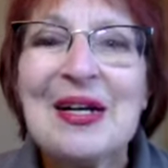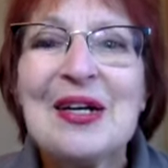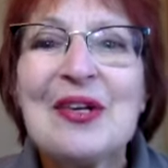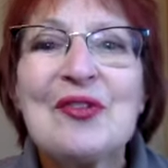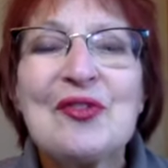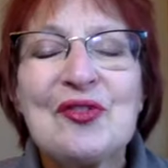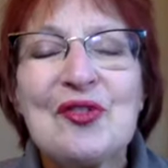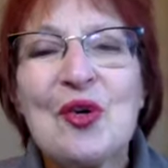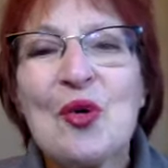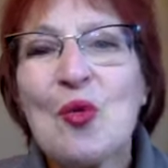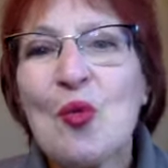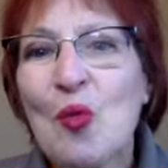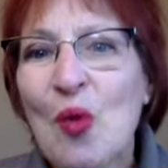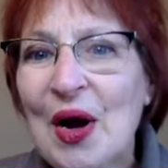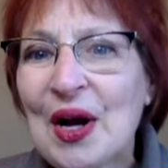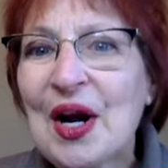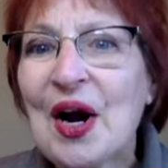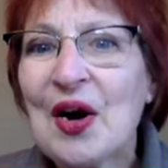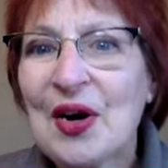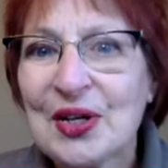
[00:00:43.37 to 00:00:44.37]
So
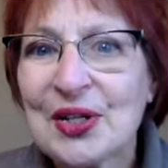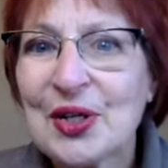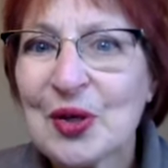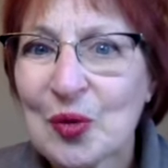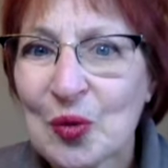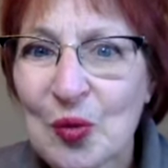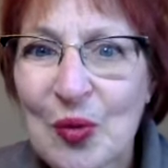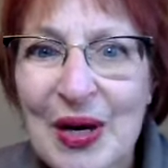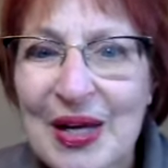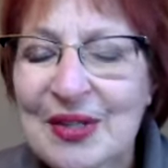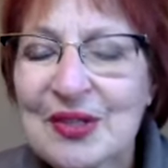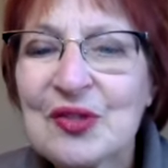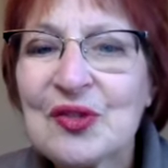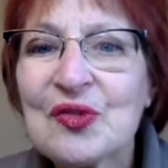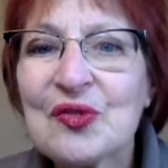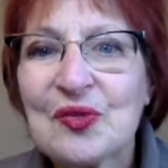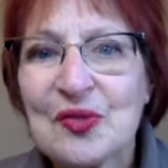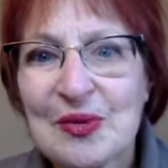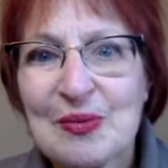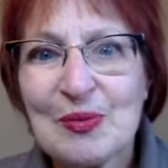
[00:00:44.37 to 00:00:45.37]
what are your wins
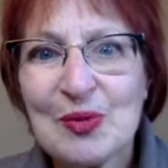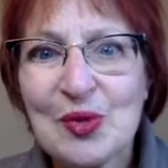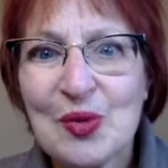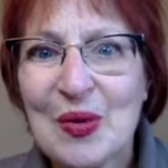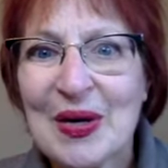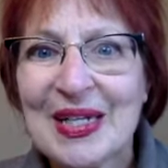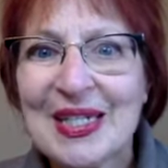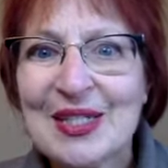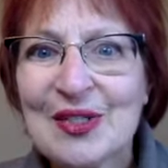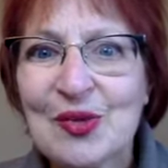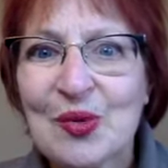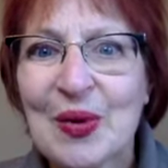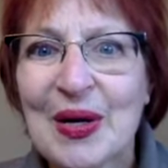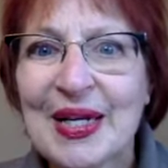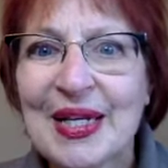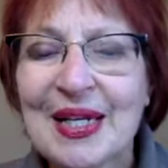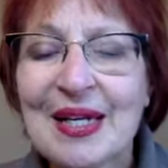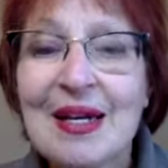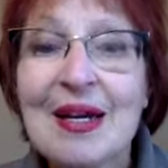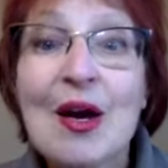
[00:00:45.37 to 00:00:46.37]
from
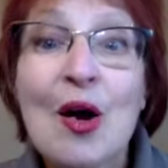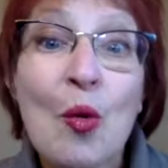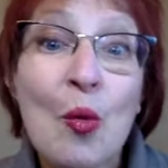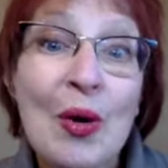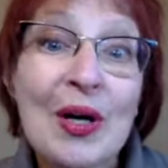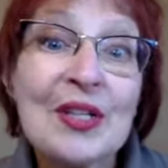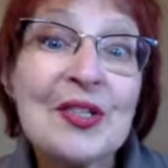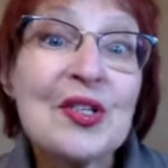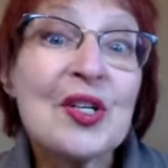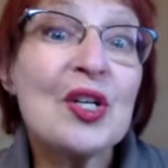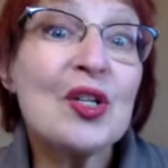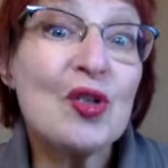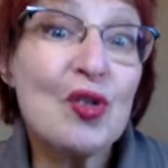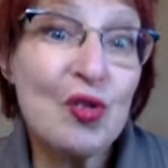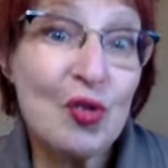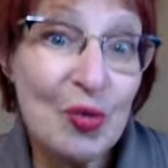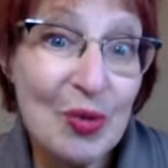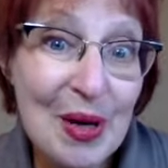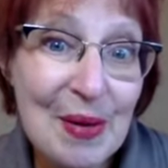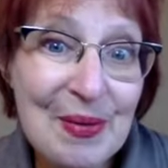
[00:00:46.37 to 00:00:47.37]
2020? What has
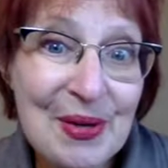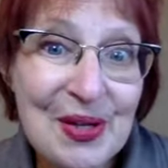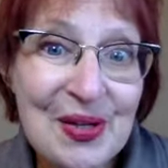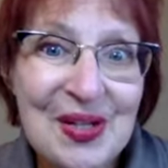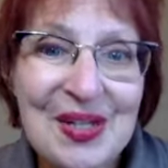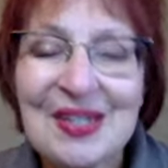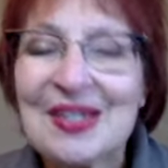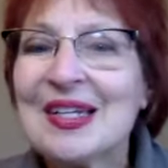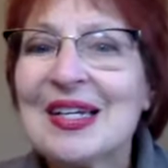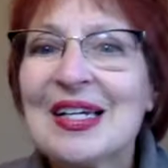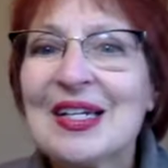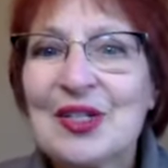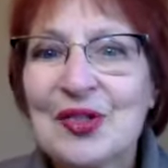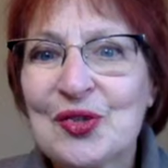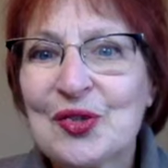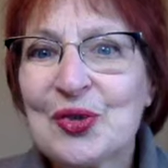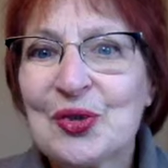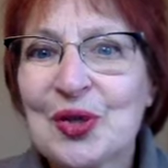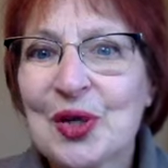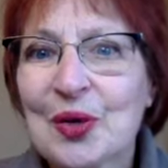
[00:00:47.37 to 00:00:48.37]
contributed
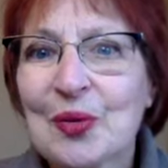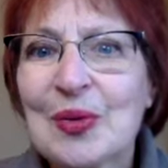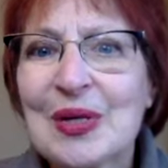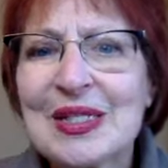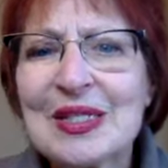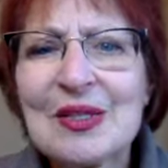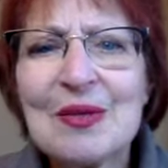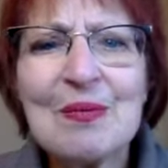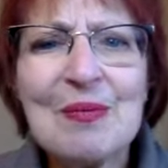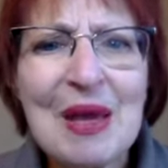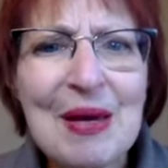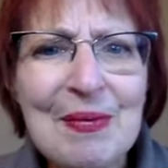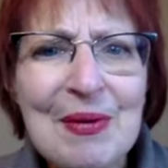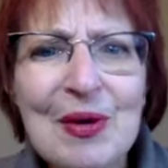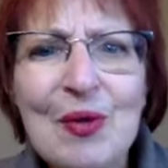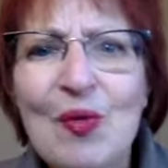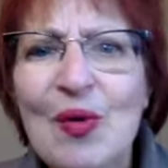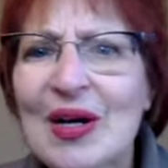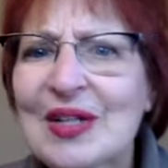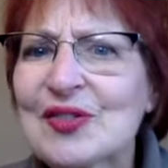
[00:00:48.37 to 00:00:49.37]
to your wins, and maybe
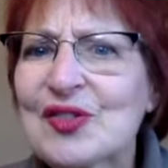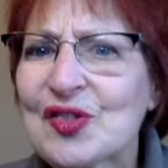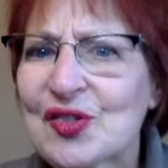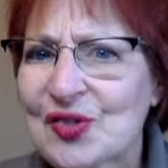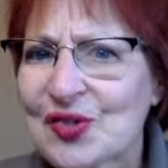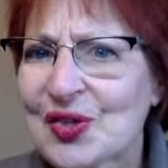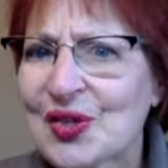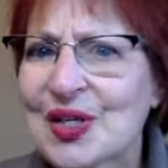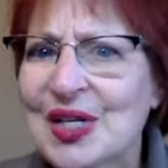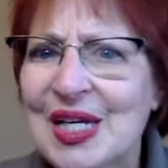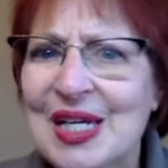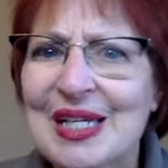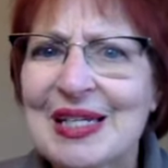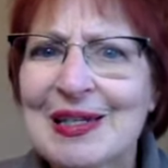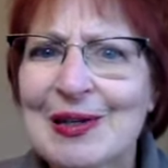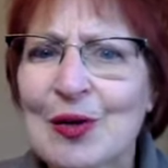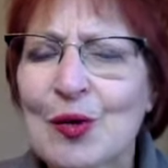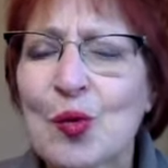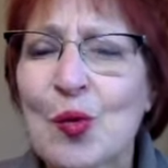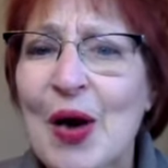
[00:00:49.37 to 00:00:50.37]
what stood in
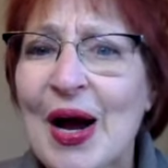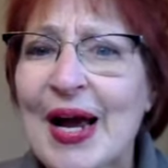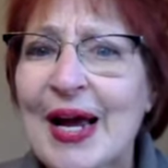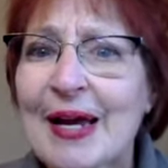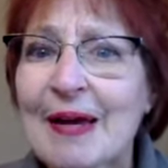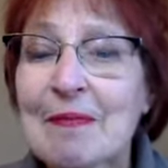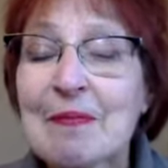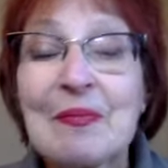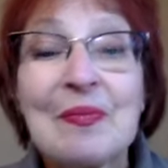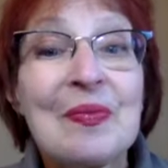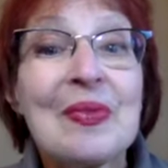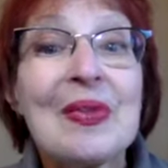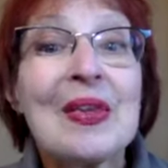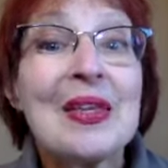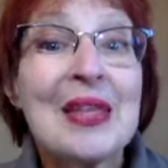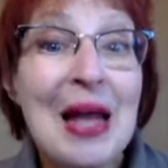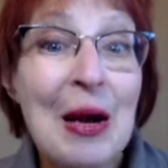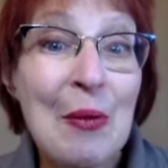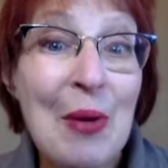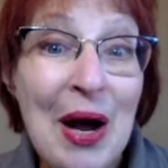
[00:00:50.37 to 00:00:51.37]
your way?
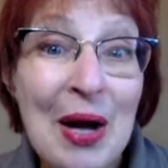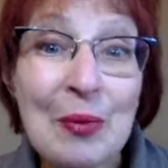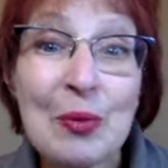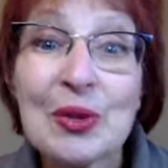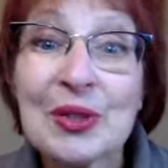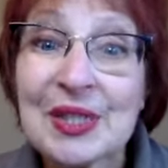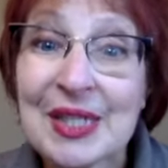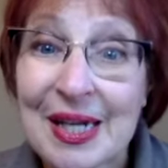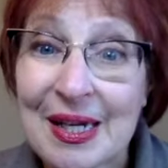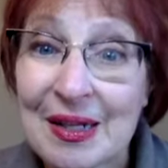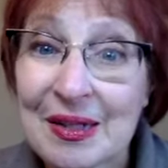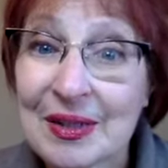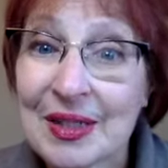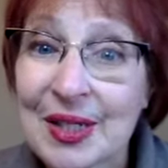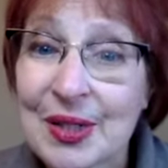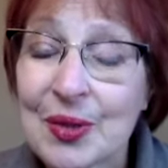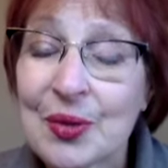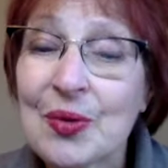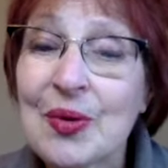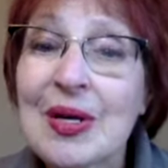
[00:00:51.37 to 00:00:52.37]
Now, I will tell
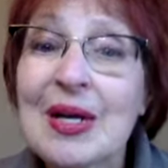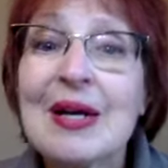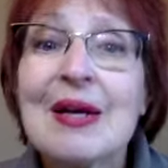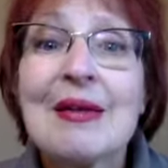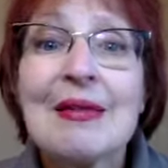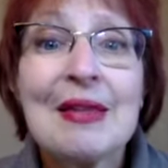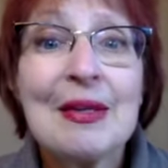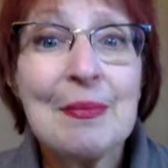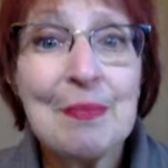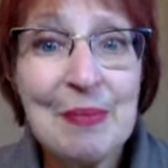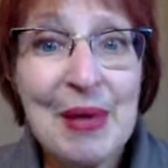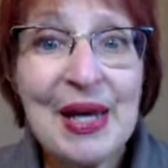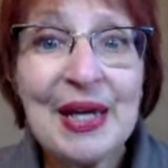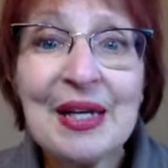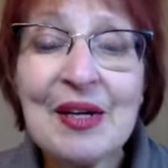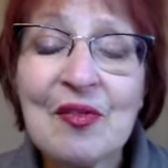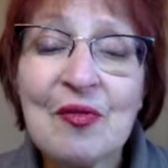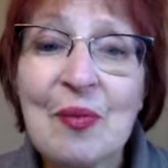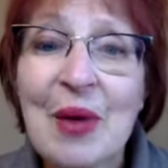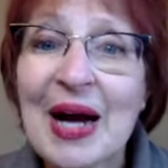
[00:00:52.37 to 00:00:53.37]
you that many
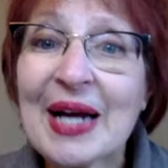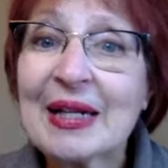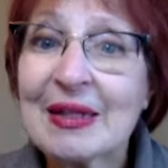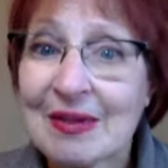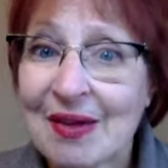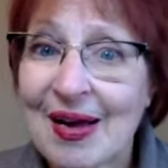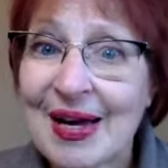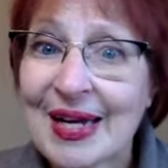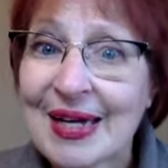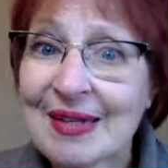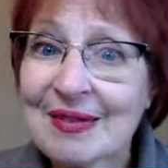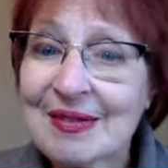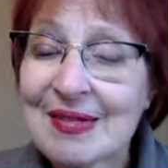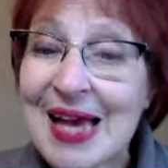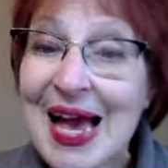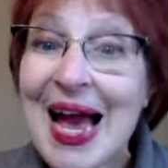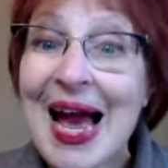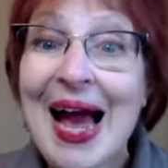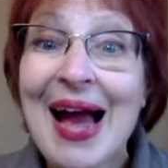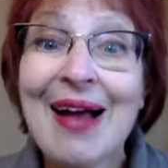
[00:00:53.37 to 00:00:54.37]
of my clients
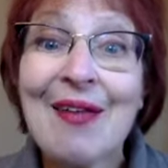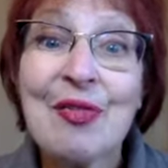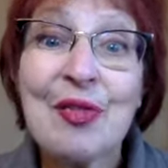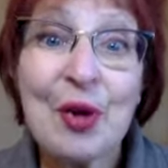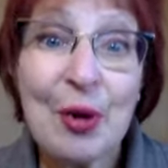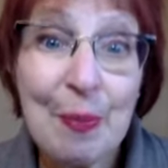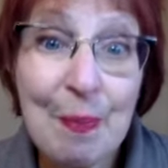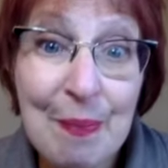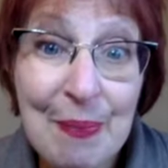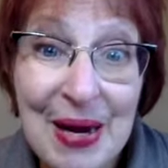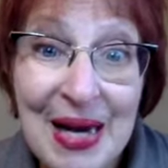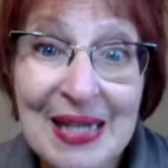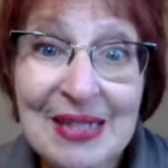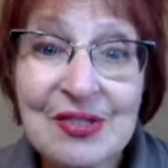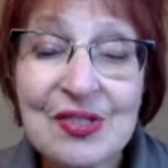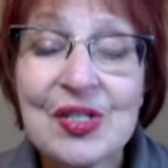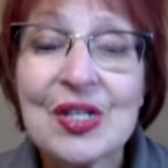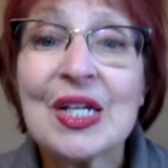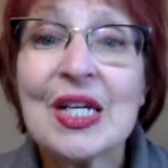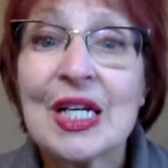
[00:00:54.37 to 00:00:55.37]
had their
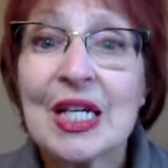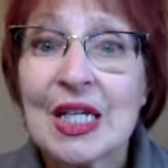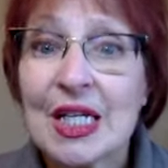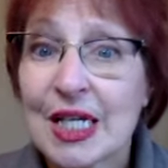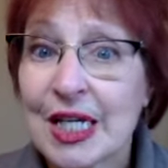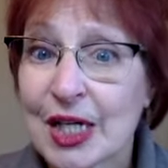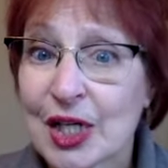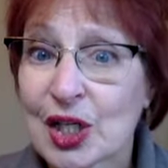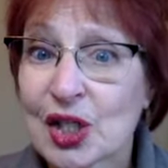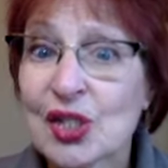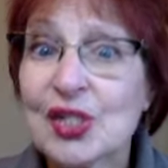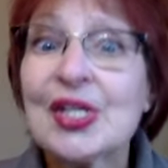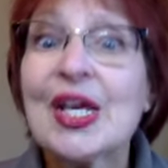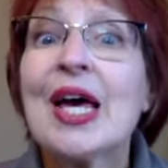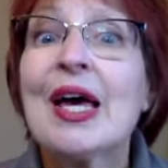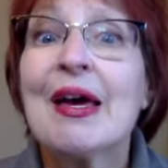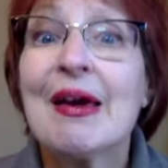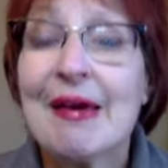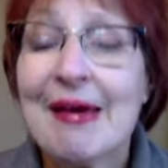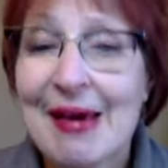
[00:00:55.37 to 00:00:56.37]
best years
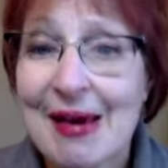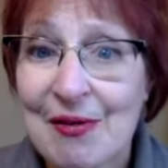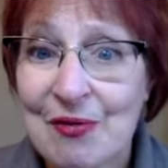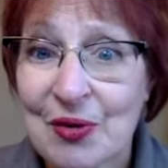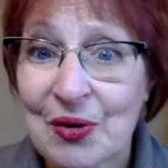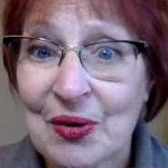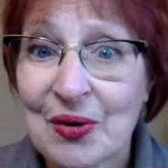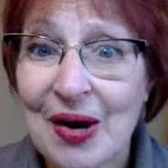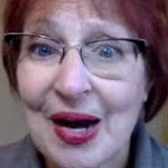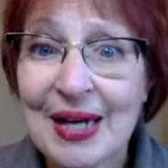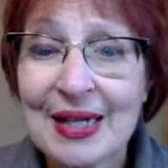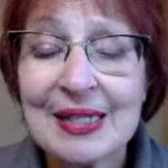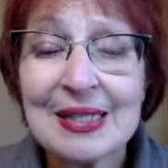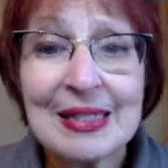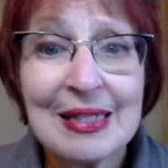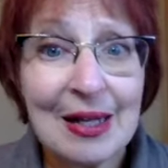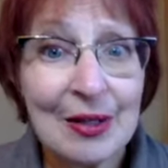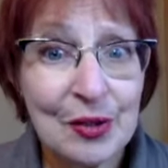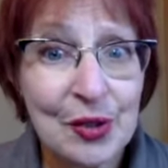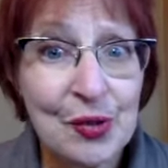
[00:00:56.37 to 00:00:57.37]
ever. I can
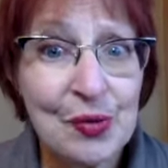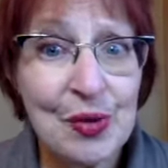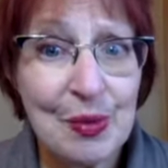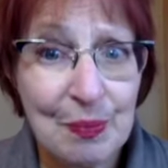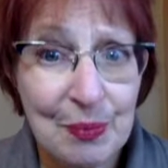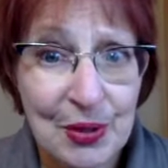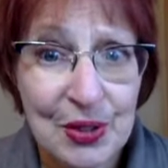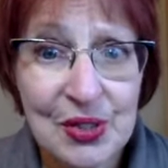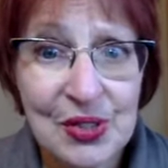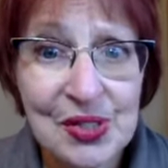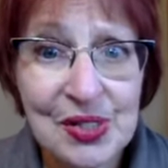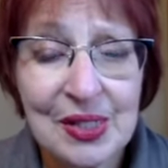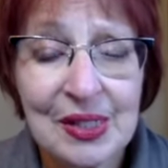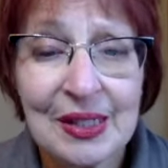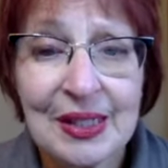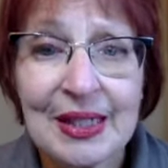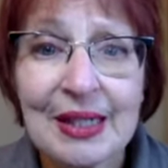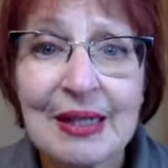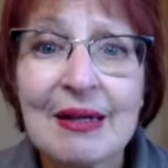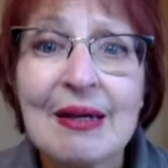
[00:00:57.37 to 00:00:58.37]
tell you that
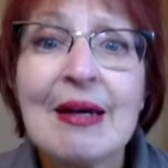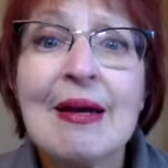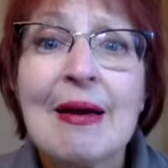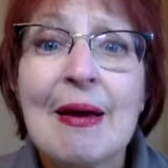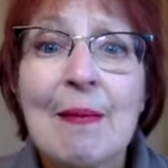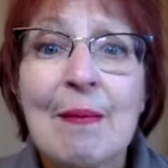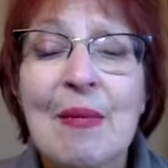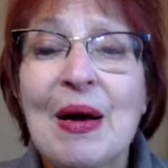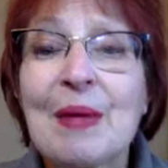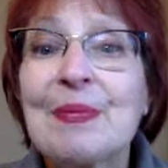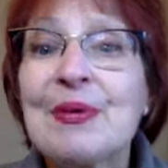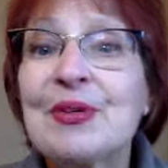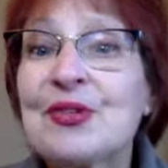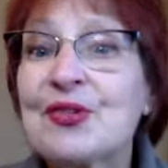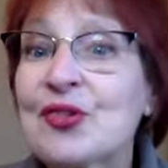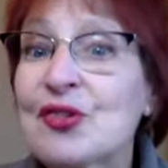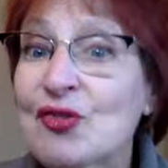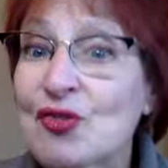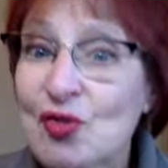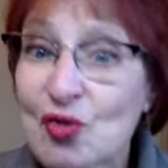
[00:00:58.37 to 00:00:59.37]
personally, my
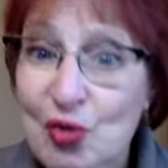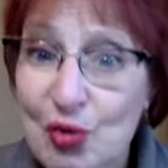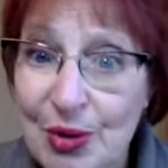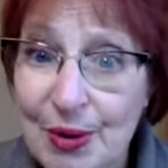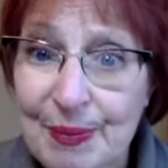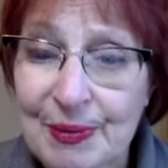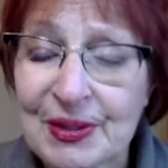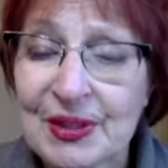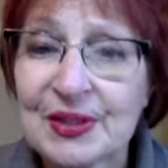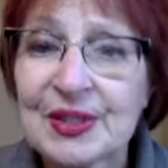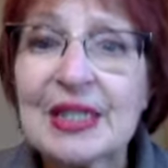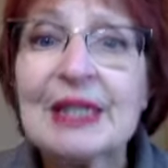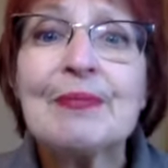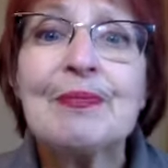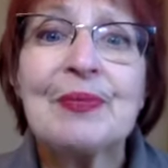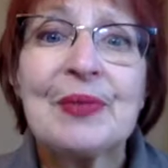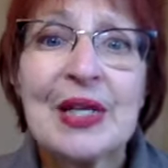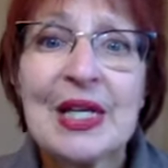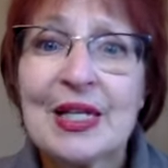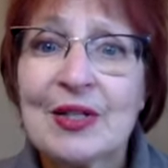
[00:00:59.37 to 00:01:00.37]
business tripled
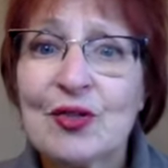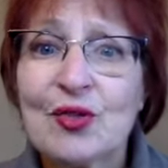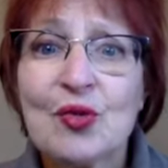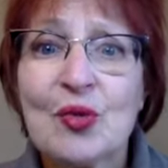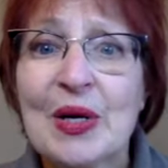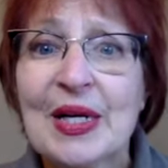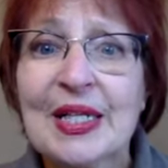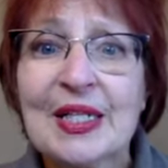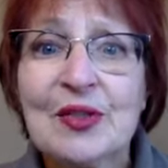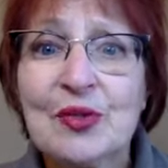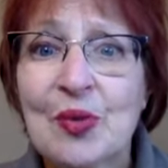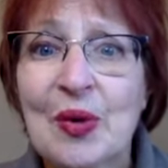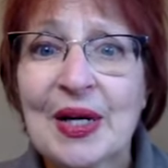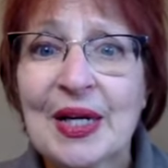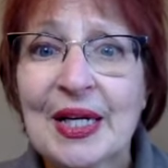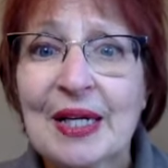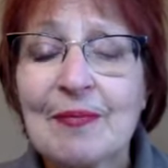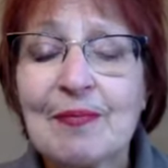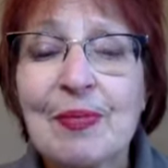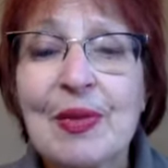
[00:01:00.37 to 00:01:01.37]
in
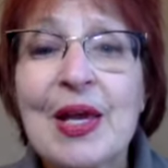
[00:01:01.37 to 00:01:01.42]
2020.